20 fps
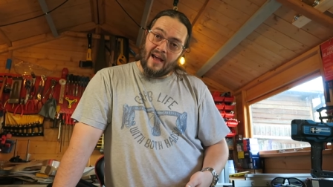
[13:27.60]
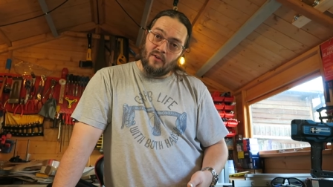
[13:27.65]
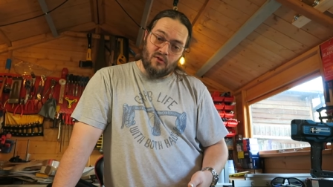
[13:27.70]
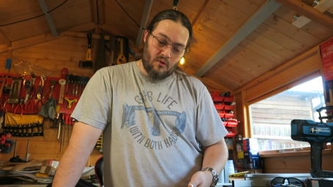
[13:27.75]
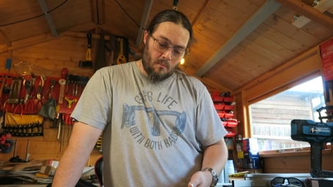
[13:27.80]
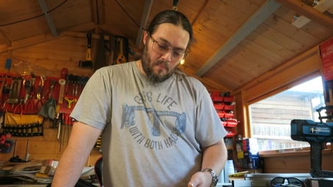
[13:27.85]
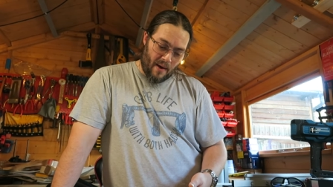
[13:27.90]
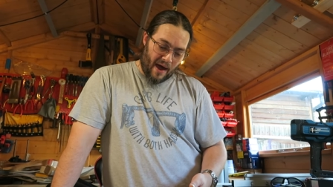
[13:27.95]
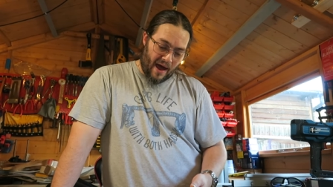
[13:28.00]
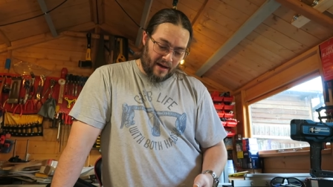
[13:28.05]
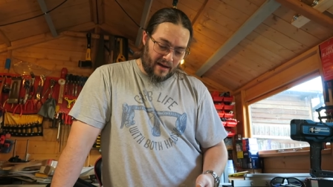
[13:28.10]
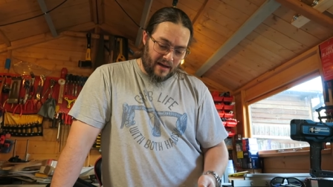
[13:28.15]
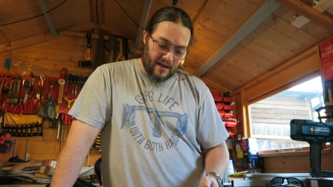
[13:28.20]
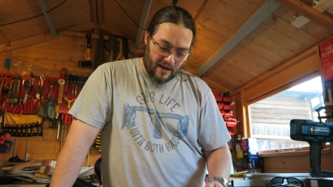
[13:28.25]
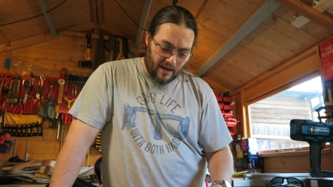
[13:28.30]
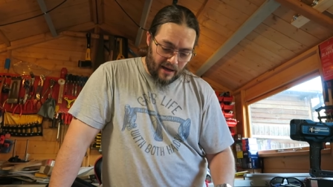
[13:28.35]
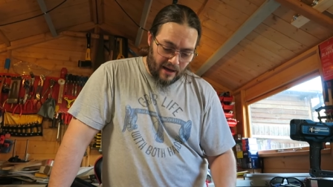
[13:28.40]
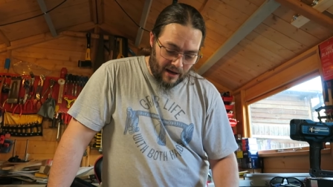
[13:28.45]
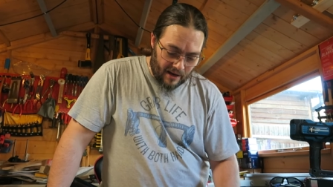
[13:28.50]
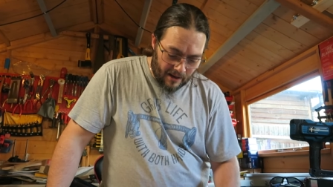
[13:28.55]
out the back
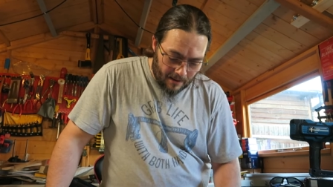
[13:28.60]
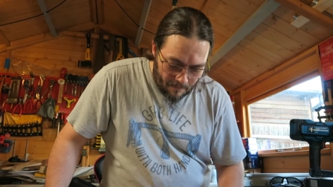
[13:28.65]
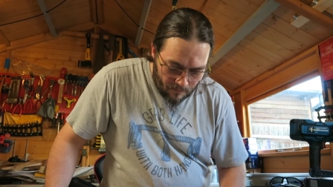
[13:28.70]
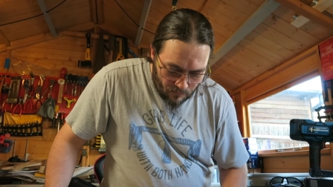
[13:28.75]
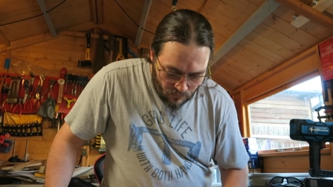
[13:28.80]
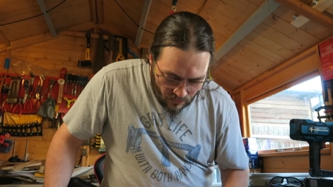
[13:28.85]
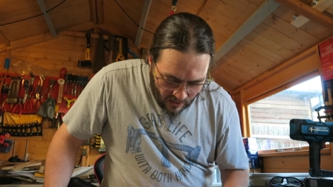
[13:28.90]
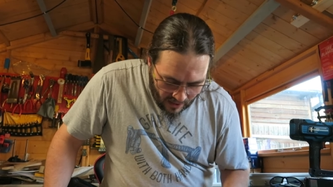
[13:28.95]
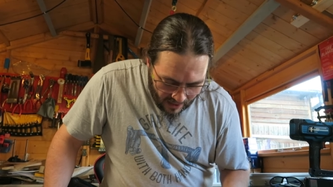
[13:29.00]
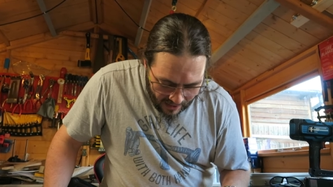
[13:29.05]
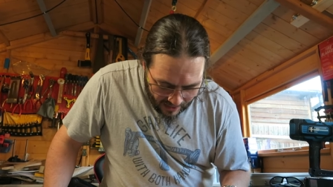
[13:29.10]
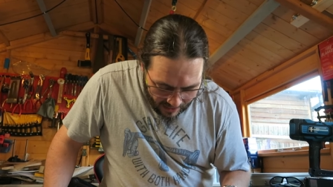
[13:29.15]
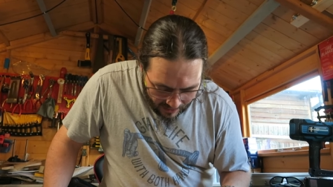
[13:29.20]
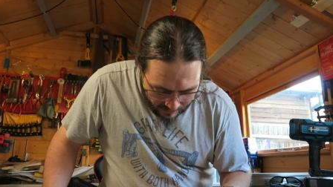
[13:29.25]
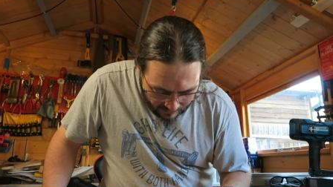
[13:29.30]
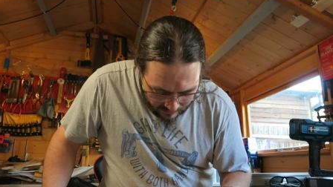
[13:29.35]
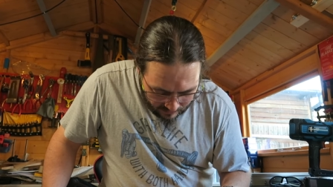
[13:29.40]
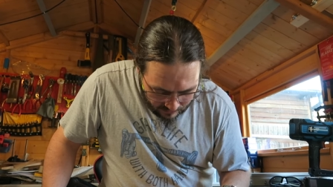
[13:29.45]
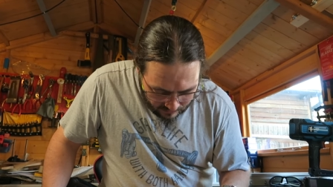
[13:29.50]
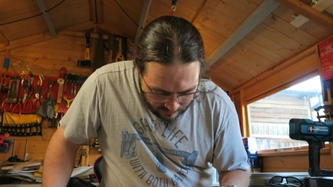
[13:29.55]
here,
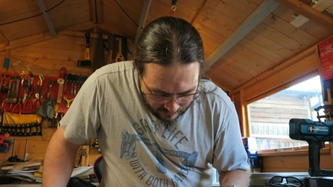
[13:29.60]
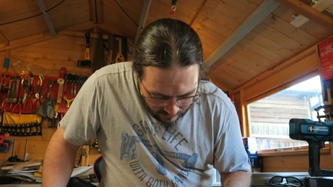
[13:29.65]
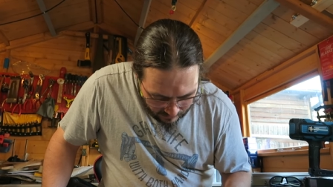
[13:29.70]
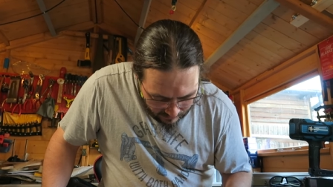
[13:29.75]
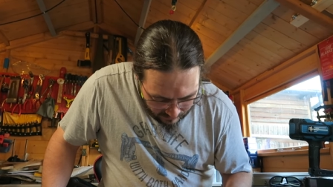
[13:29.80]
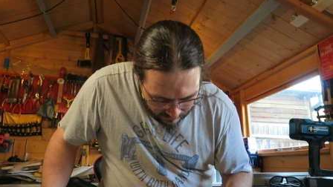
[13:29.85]
and